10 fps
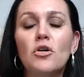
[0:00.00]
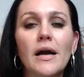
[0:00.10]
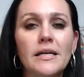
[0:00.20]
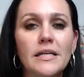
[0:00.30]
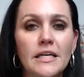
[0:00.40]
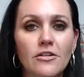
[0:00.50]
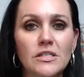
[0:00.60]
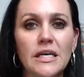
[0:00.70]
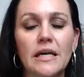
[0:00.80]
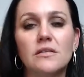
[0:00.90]
Grinding your
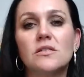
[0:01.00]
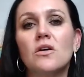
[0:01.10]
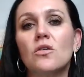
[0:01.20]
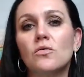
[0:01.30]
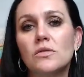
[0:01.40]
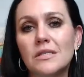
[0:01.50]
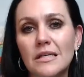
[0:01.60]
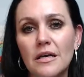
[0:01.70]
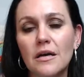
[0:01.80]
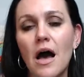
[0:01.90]
teeth, so
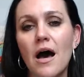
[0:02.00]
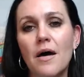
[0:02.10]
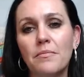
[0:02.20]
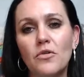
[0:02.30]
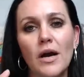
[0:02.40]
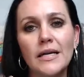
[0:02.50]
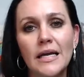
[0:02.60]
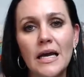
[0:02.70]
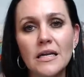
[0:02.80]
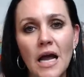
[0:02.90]
sleep, grinding
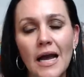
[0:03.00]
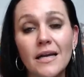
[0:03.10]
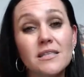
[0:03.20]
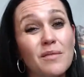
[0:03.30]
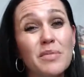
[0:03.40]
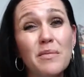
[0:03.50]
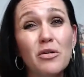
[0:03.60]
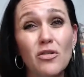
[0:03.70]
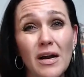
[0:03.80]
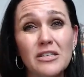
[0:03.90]
at night. Some
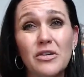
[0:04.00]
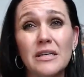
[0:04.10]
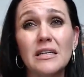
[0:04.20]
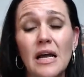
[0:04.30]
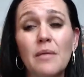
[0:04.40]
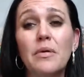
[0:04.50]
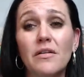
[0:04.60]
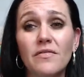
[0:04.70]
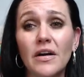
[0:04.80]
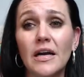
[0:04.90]
people grind during the day, but
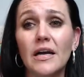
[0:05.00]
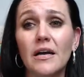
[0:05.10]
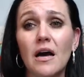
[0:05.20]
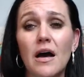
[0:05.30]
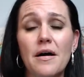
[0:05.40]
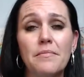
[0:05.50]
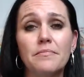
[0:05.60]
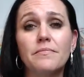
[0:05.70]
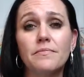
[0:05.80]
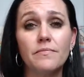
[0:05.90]
very
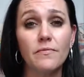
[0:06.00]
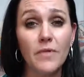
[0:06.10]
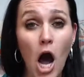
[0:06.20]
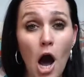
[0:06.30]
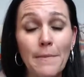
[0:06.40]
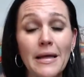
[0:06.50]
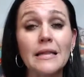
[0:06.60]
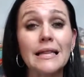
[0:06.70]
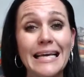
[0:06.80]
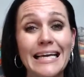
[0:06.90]

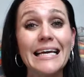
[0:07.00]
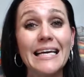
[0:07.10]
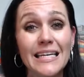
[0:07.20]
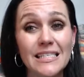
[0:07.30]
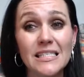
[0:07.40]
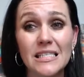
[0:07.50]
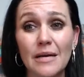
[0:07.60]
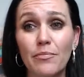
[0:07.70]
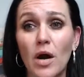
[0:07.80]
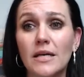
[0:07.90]
commonly it is
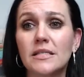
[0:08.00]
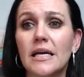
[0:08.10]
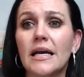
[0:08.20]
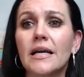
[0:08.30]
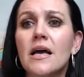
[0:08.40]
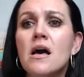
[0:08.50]
sleep bruxing.